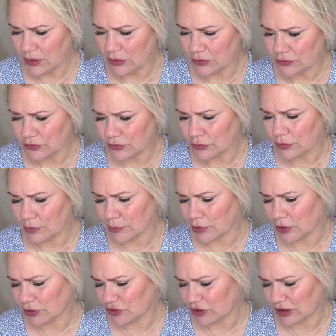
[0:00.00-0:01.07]
Do
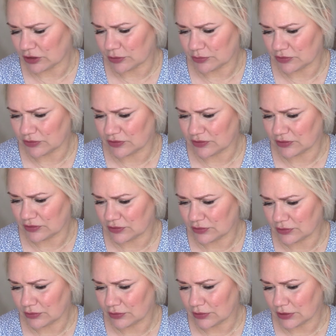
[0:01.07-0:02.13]
Marc Jacobs
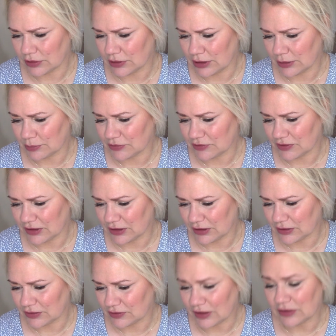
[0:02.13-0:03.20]
do lipstick?
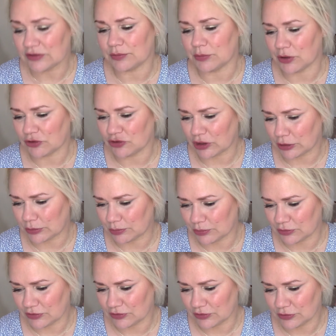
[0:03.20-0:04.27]
Does Marc
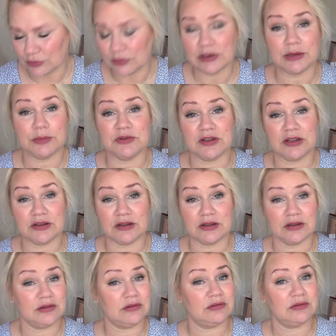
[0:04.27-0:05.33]
Jacobs do lipstick
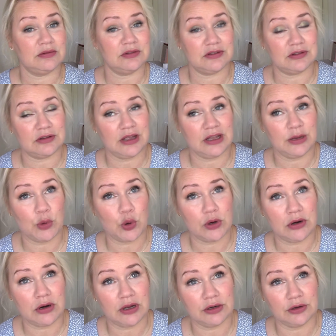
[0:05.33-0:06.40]

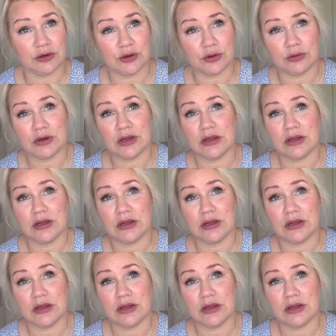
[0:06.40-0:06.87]
anymore? I don't know.